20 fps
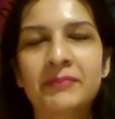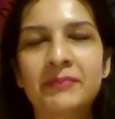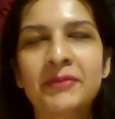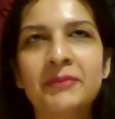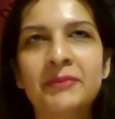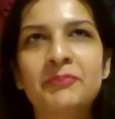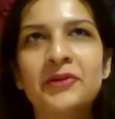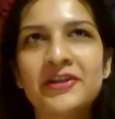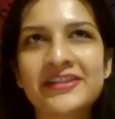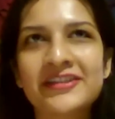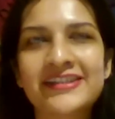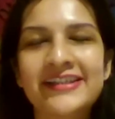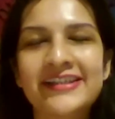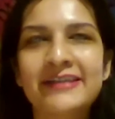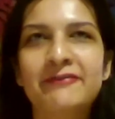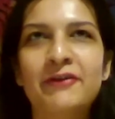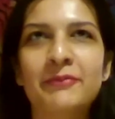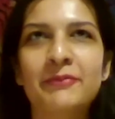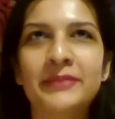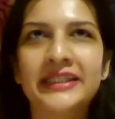But
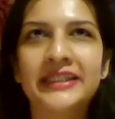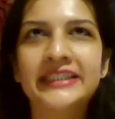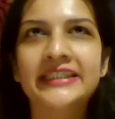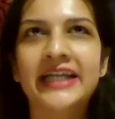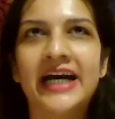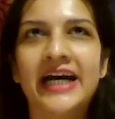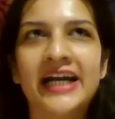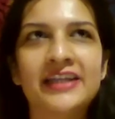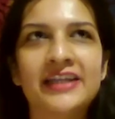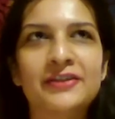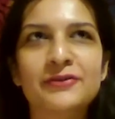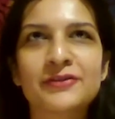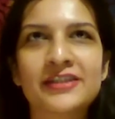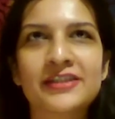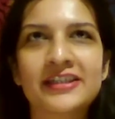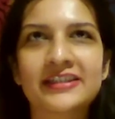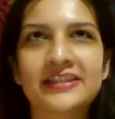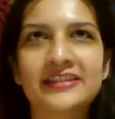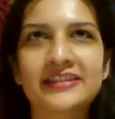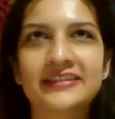personally, for me, I use
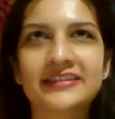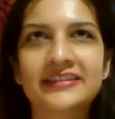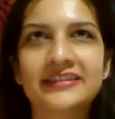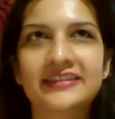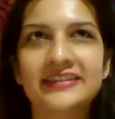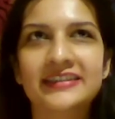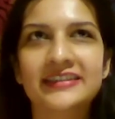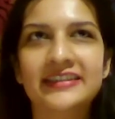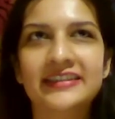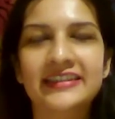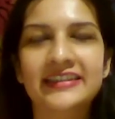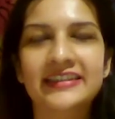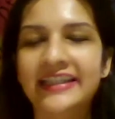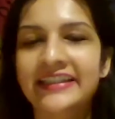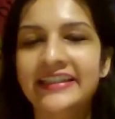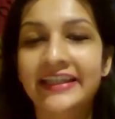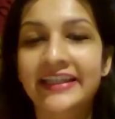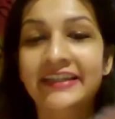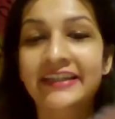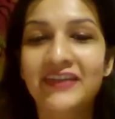it in
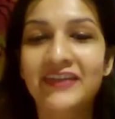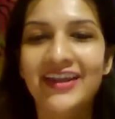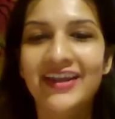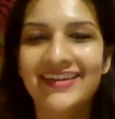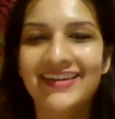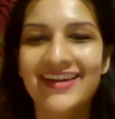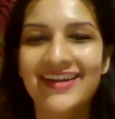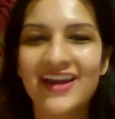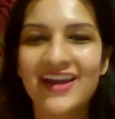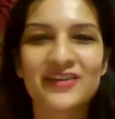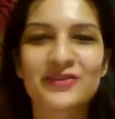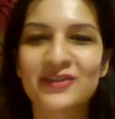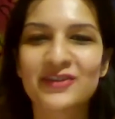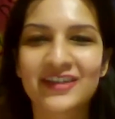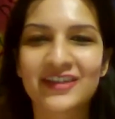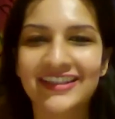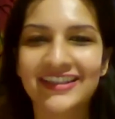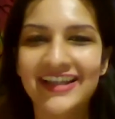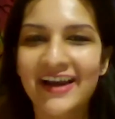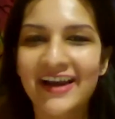the evening, I use it
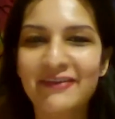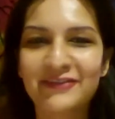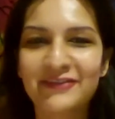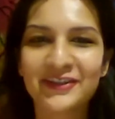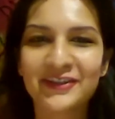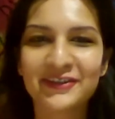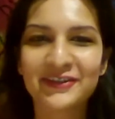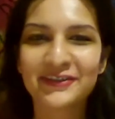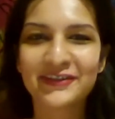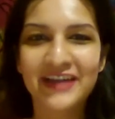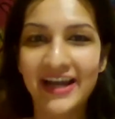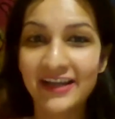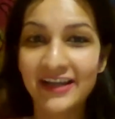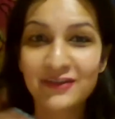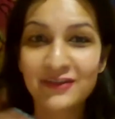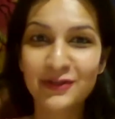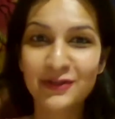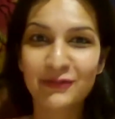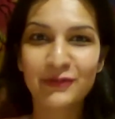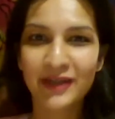in the afternoon, I
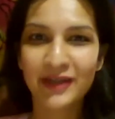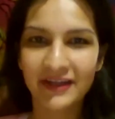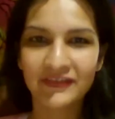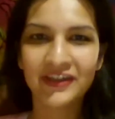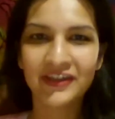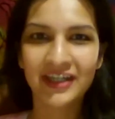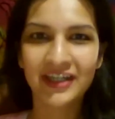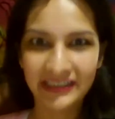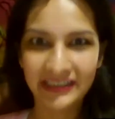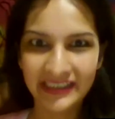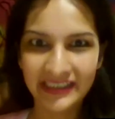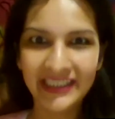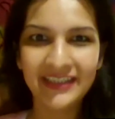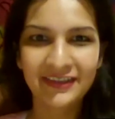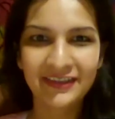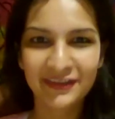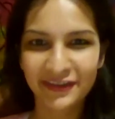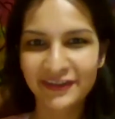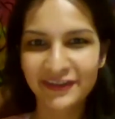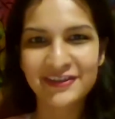use it whenever I
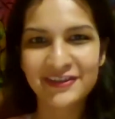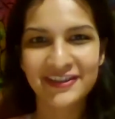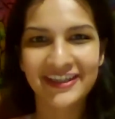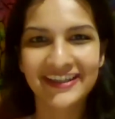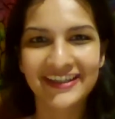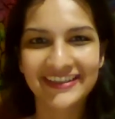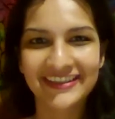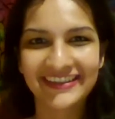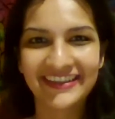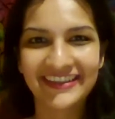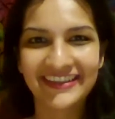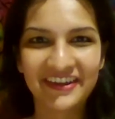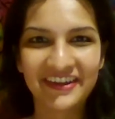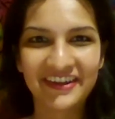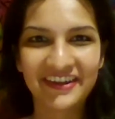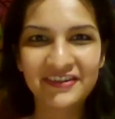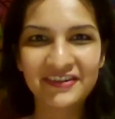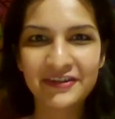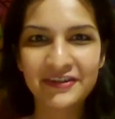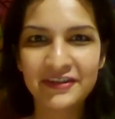need to use it.
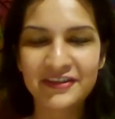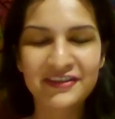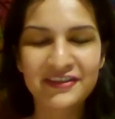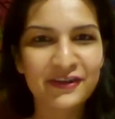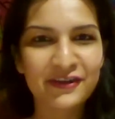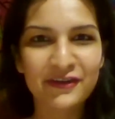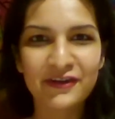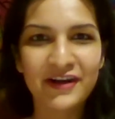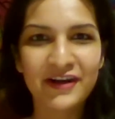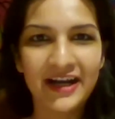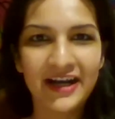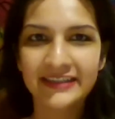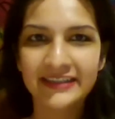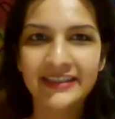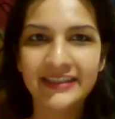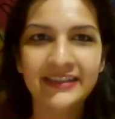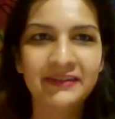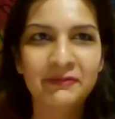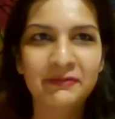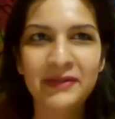So I
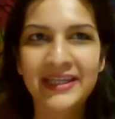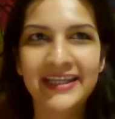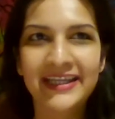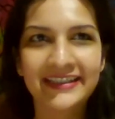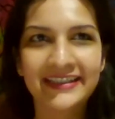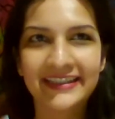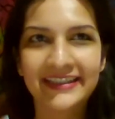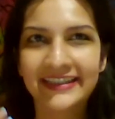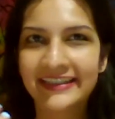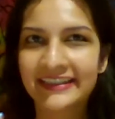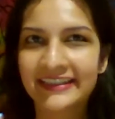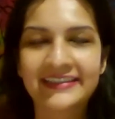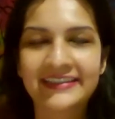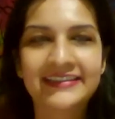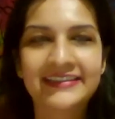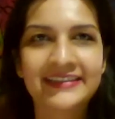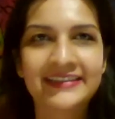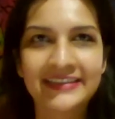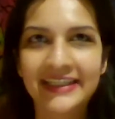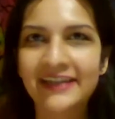think we can
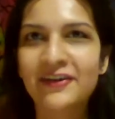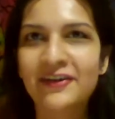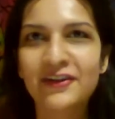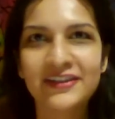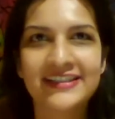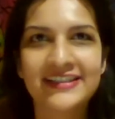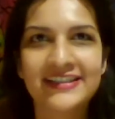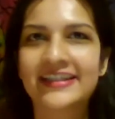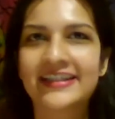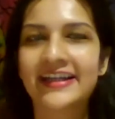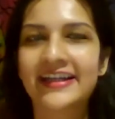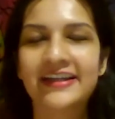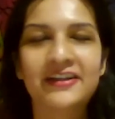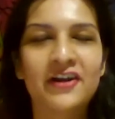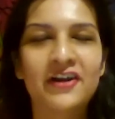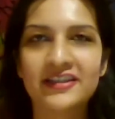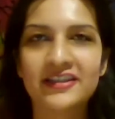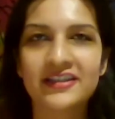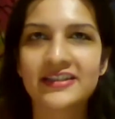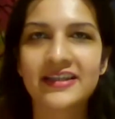take all these great
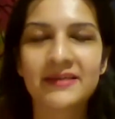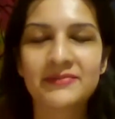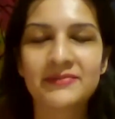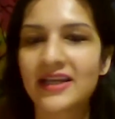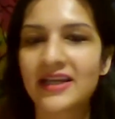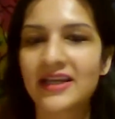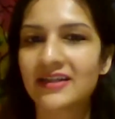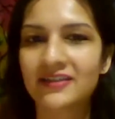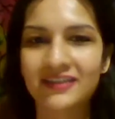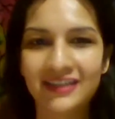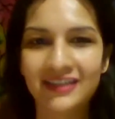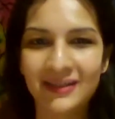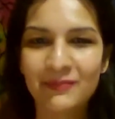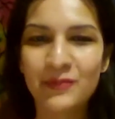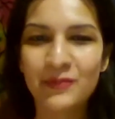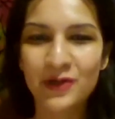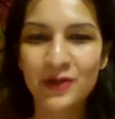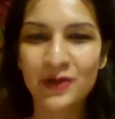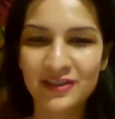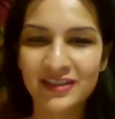concepts and really
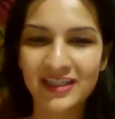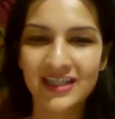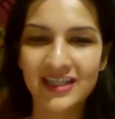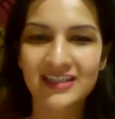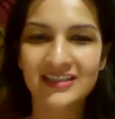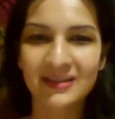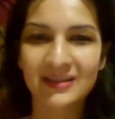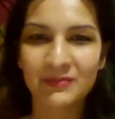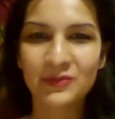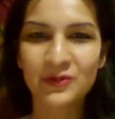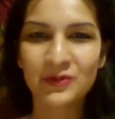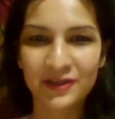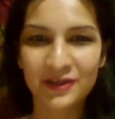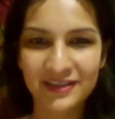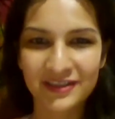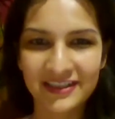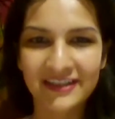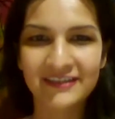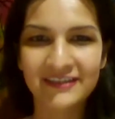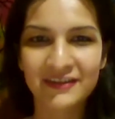personalize them to
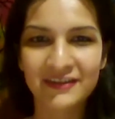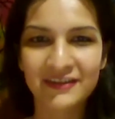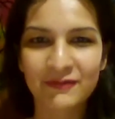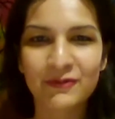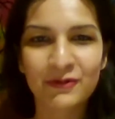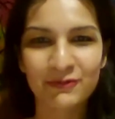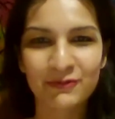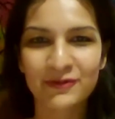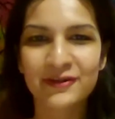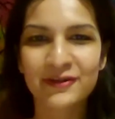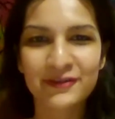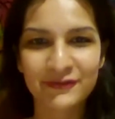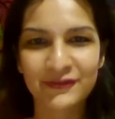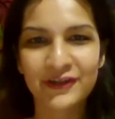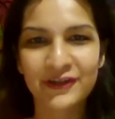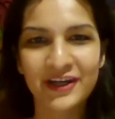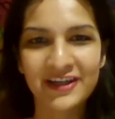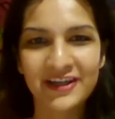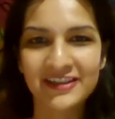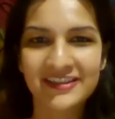ourselves and what works
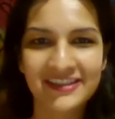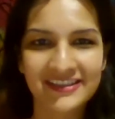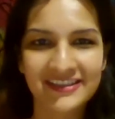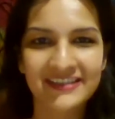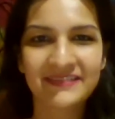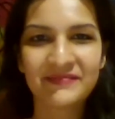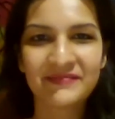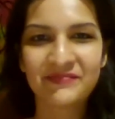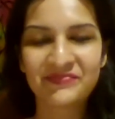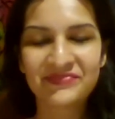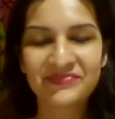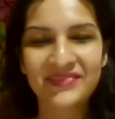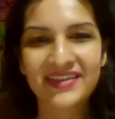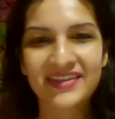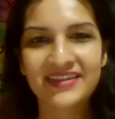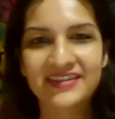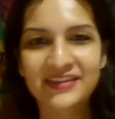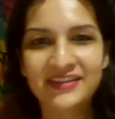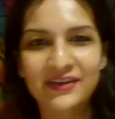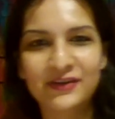for us.
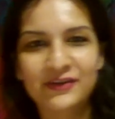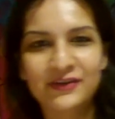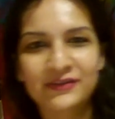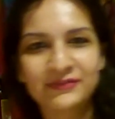So